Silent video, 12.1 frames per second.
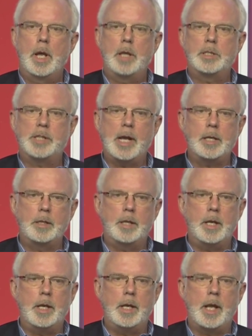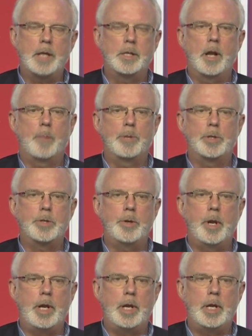and secondly, as an
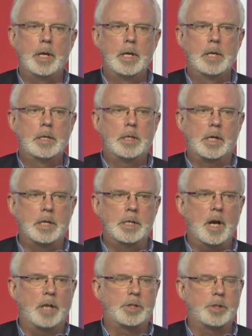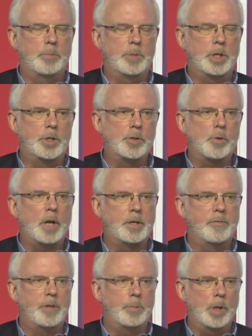opportunity to conduct some
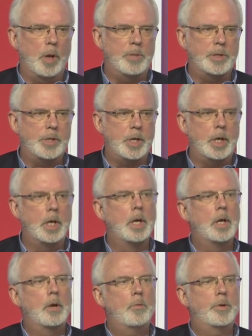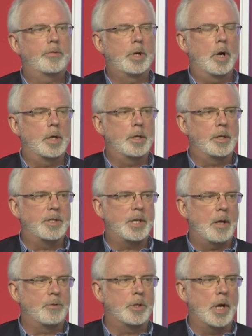constructive diplomacy with regard to the
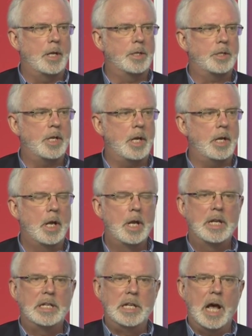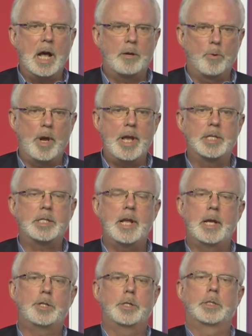South China Sea, not raise
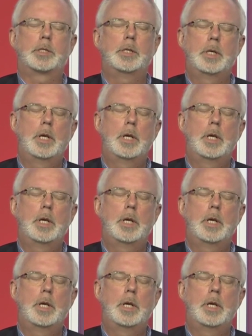tensions.